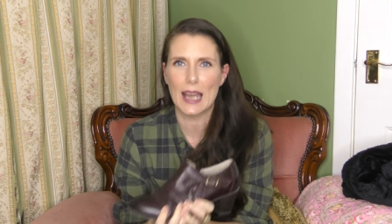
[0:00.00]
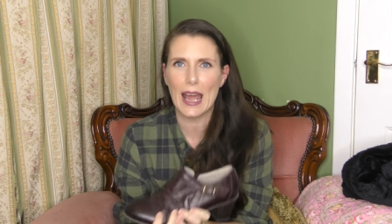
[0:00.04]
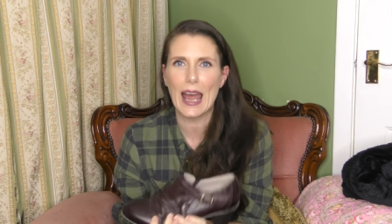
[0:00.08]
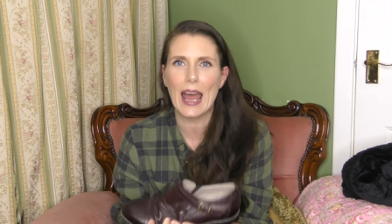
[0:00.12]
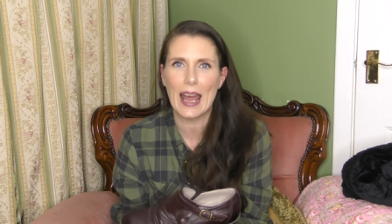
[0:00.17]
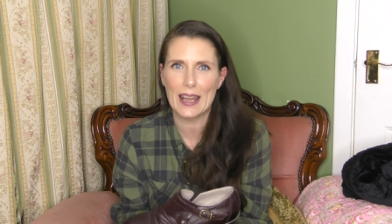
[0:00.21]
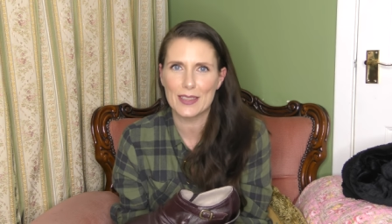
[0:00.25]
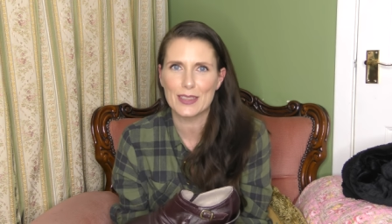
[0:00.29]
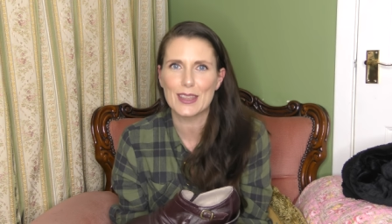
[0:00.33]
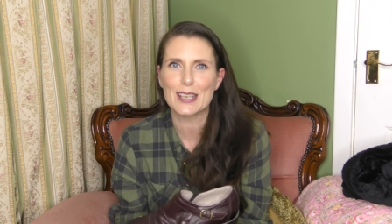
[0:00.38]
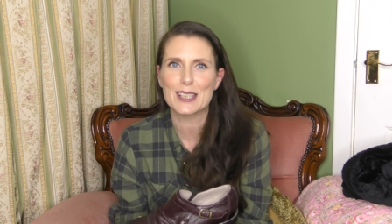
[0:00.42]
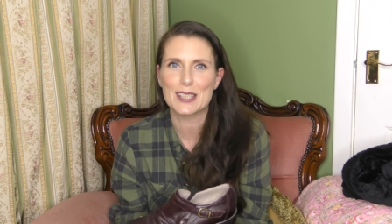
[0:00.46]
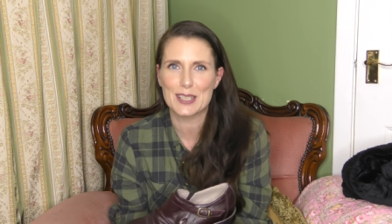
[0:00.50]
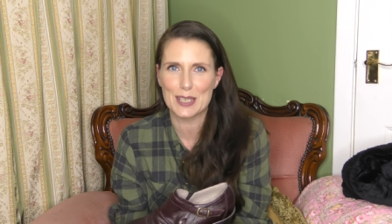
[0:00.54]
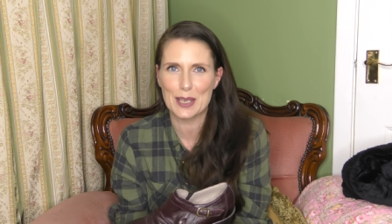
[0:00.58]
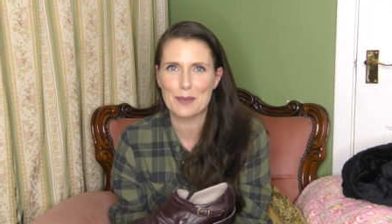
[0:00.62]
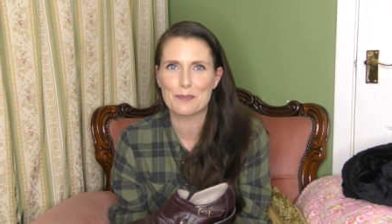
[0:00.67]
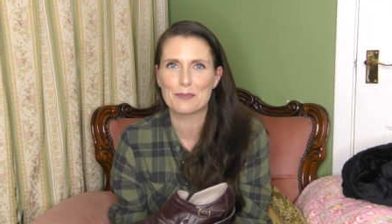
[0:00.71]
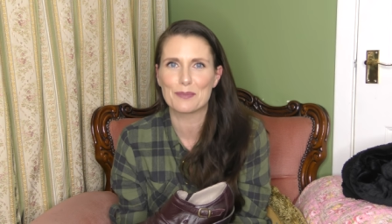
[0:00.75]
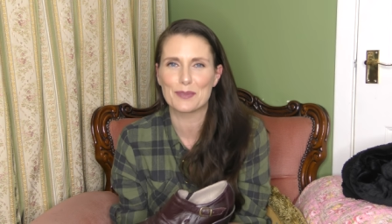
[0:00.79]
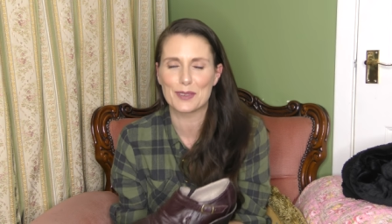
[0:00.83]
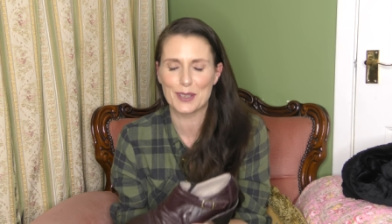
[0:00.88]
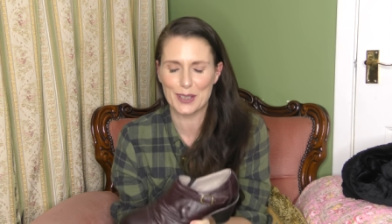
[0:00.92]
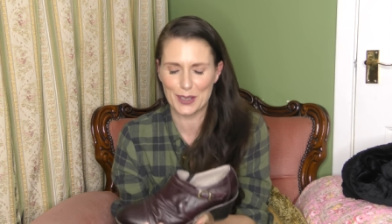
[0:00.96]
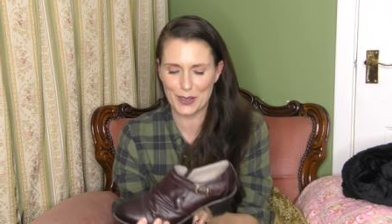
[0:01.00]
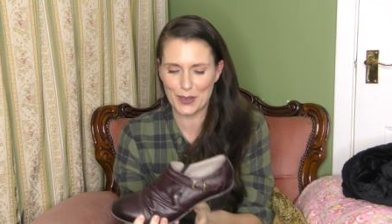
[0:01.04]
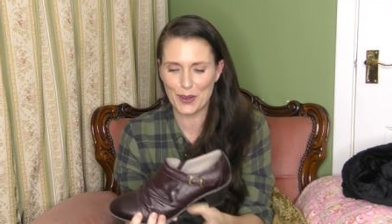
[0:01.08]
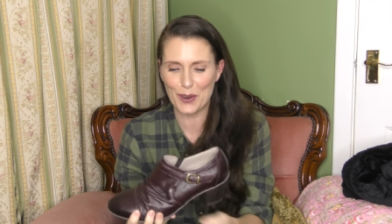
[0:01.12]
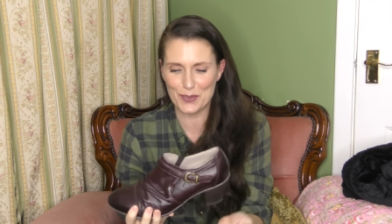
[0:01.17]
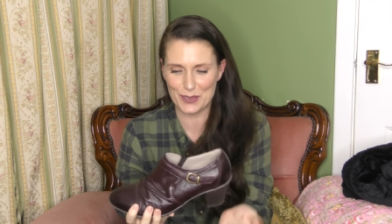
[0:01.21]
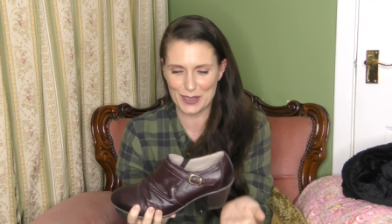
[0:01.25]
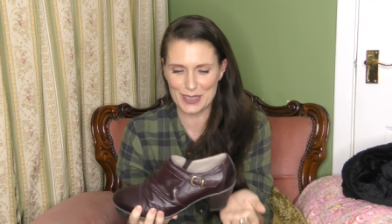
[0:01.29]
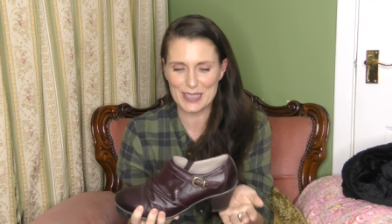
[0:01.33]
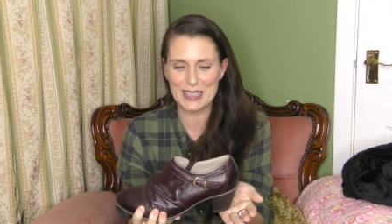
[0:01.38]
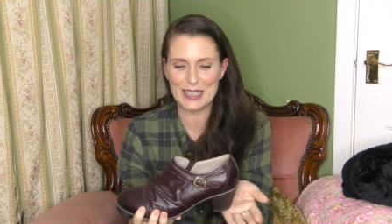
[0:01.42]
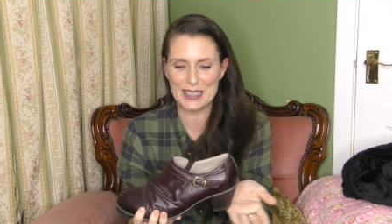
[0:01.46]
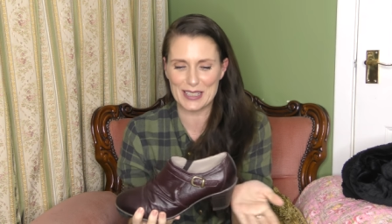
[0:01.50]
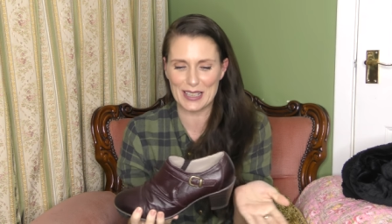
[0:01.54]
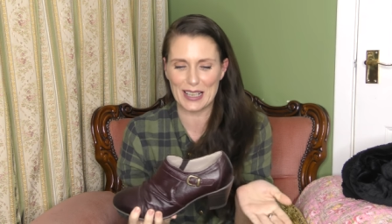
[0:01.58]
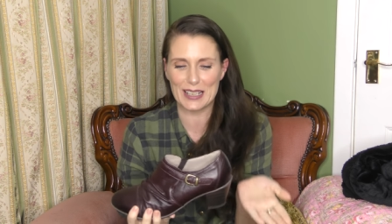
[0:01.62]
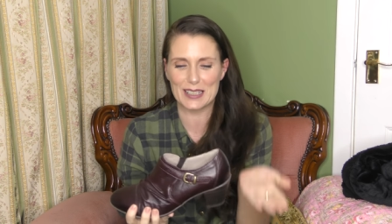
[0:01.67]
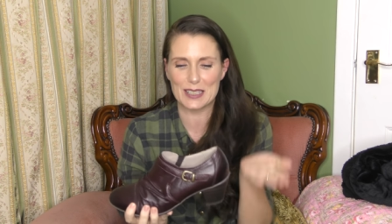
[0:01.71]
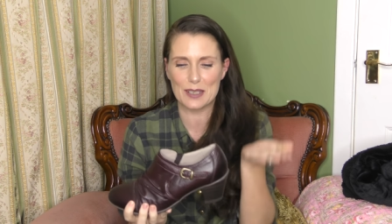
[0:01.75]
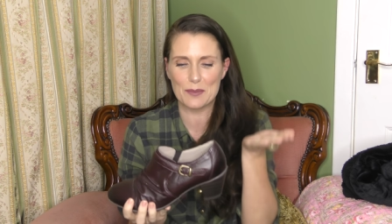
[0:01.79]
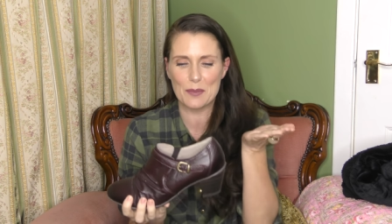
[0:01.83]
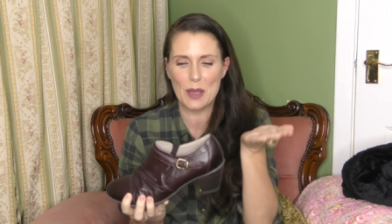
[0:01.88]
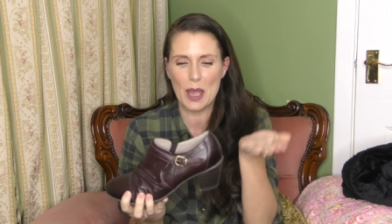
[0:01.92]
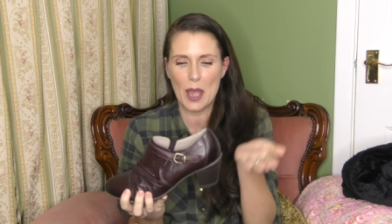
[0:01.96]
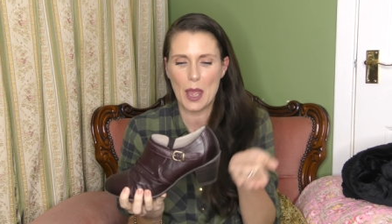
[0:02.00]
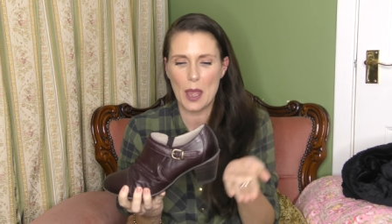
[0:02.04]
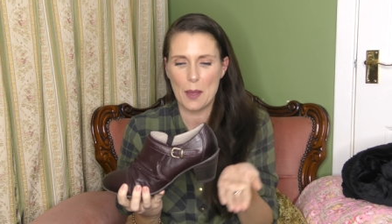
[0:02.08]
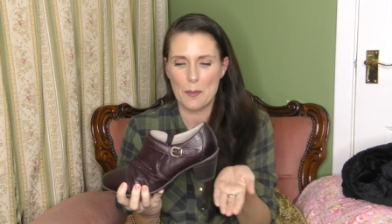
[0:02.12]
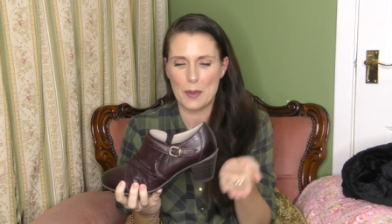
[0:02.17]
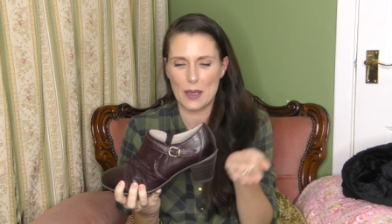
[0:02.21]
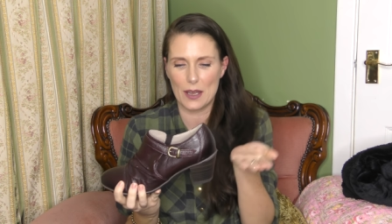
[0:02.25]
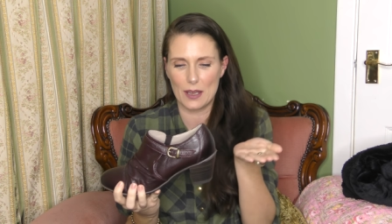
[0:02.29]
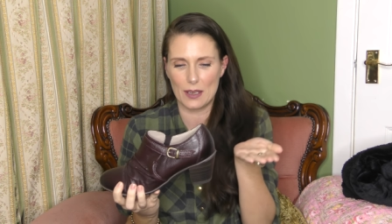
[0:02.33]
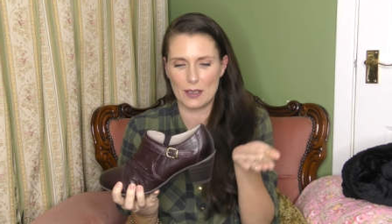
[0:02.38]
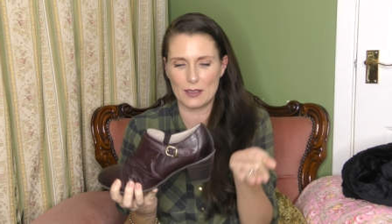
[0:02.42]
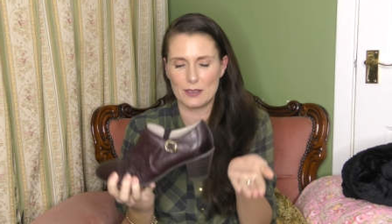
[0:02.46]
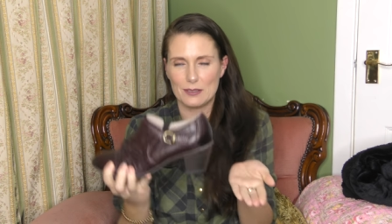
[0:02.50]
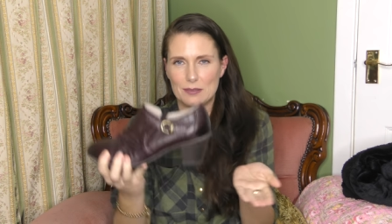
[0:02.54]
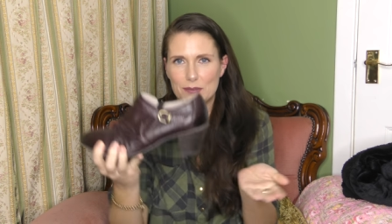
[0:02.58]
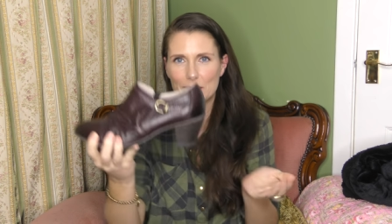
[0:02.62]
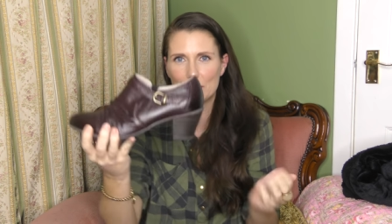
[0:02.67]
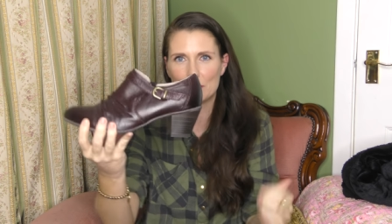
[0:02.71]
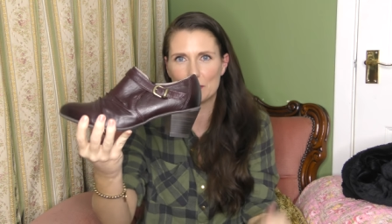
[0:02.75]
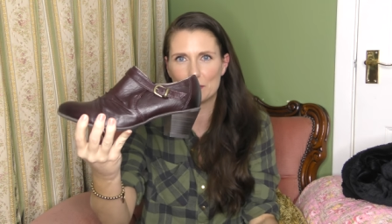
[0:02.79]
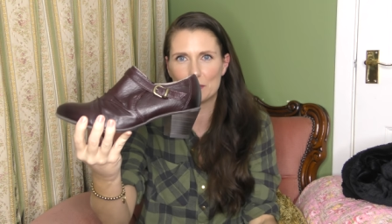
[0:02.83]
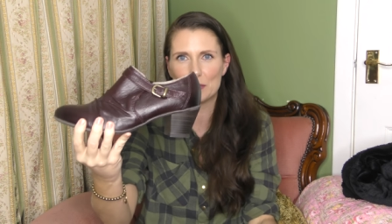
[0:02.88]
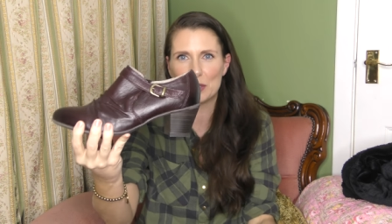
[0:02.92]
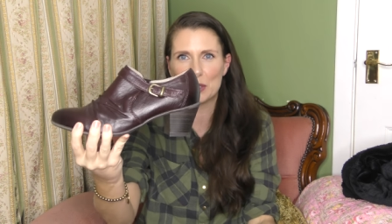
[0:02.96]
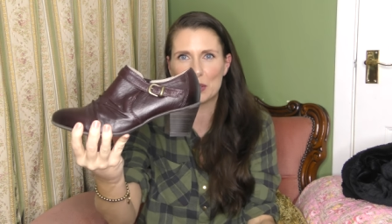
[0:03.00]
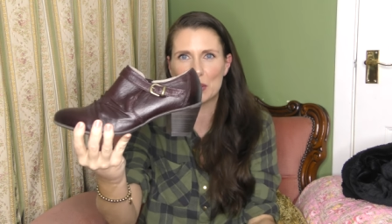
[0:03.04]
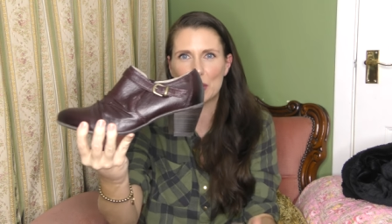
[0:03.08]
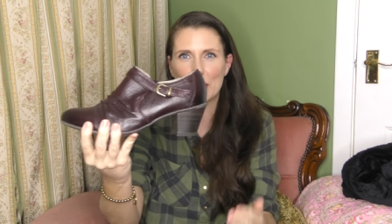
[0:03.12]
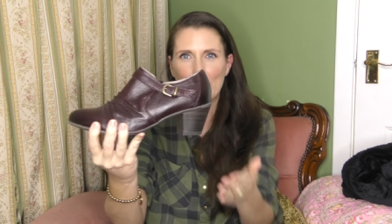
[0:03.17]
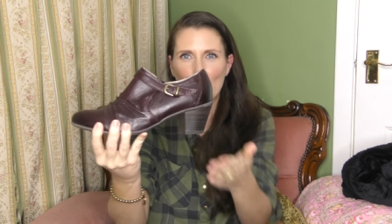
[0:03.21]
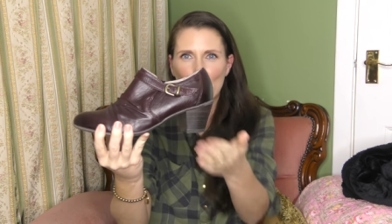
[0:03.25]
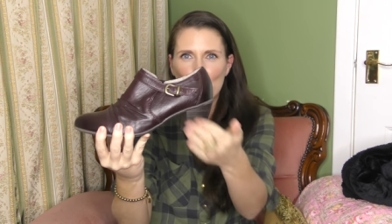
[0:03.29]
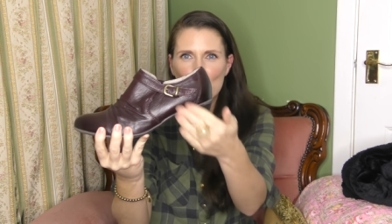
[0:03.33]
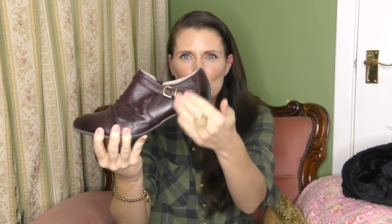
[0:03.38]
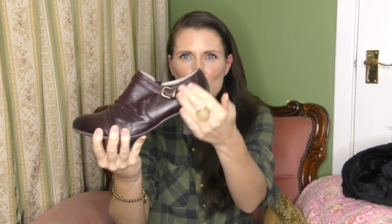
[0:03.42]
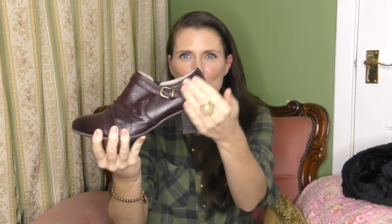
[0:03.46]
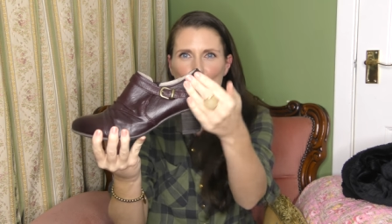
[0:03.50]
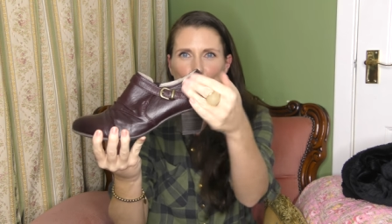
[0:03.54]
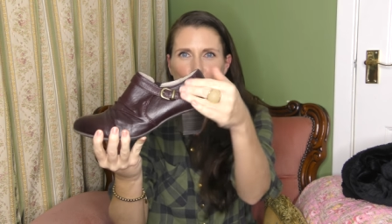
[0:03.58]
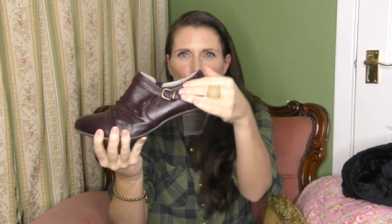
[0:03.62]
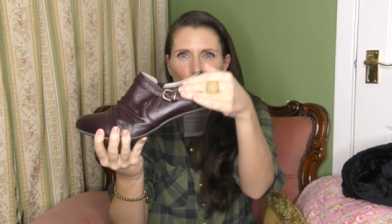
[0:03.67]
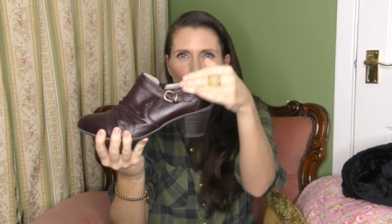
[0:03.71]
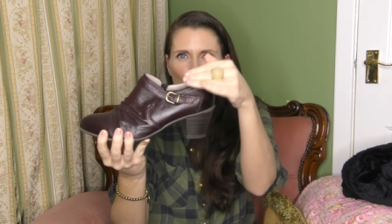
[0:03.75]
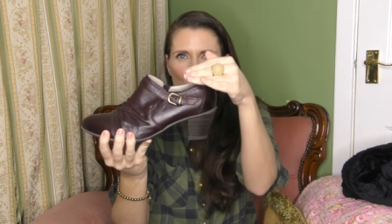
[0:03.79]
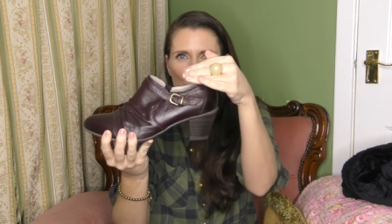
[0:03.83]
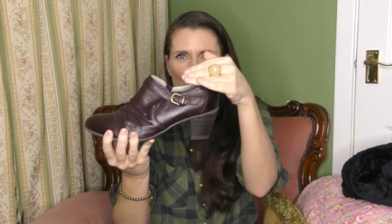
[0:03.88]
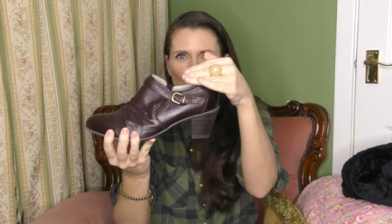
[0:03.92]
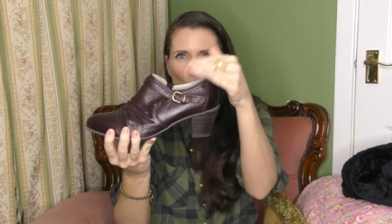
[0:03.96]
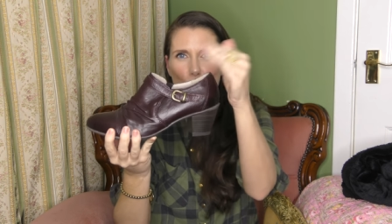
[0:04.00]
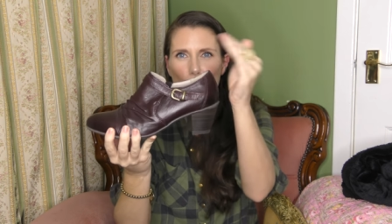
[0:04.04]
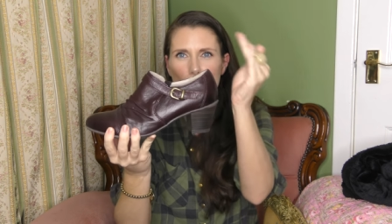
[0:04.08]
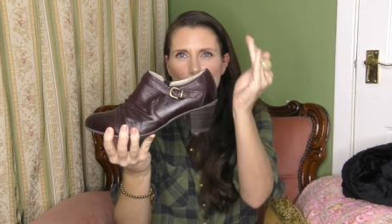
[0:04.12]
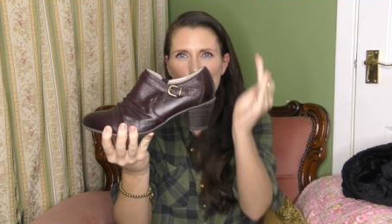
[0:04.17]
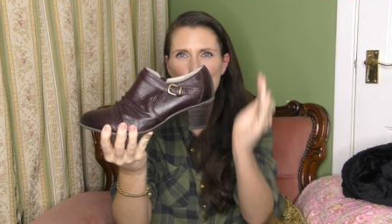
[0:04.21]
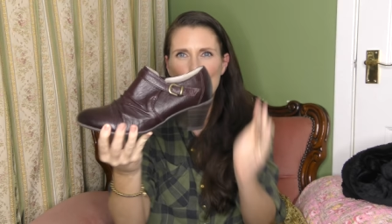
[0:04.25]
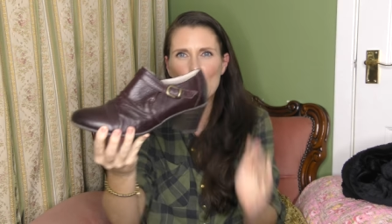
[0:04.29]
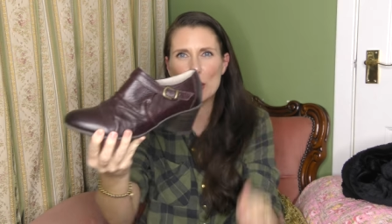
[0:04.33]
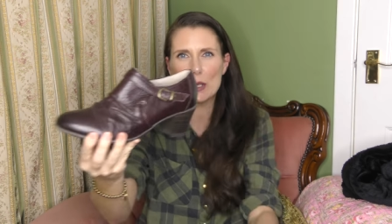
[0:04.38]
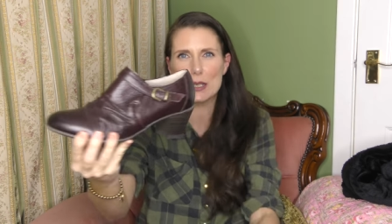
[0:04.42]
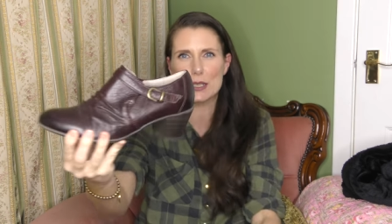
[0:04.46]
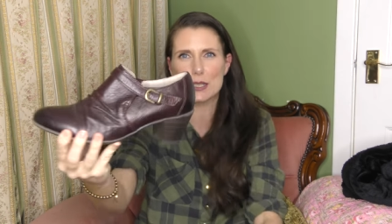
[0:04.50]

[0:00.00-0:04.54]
I had the same conversation last time, but you know, like a cross between a shoe and a boot.